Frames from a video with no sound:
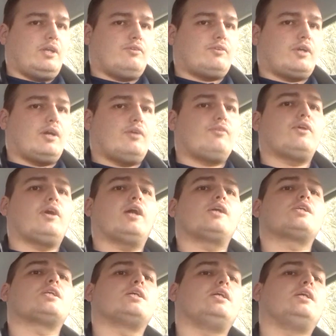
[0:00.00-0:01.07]
never have to
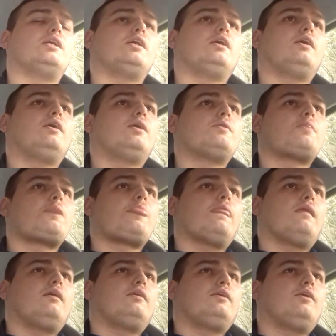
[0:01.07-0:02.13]
actually,
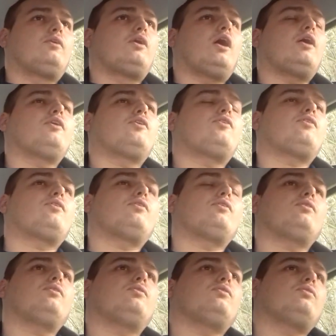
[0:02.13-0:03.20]
you can't
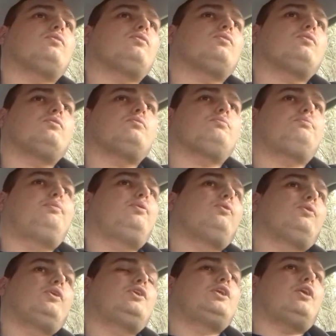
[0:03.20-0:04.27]

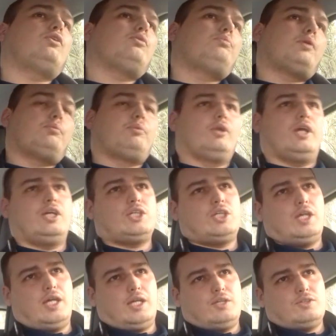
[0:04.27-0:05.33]
pull the general
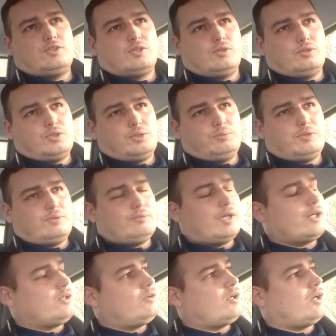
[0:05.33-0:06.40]
population into contributing,
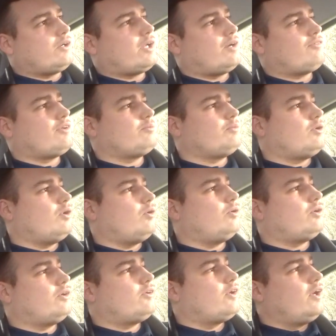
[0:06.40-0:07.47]
like you can't have them go
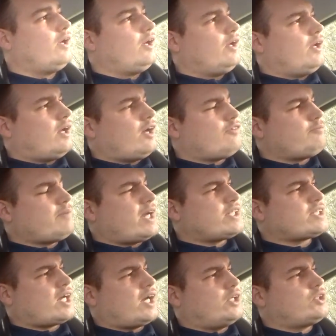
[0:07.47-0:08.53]
and have mass
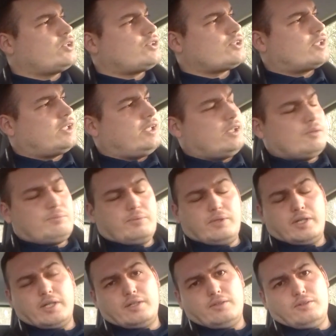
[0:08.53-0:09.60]
actions to clean up
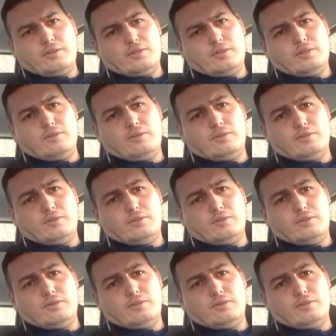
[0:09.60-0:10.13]
like the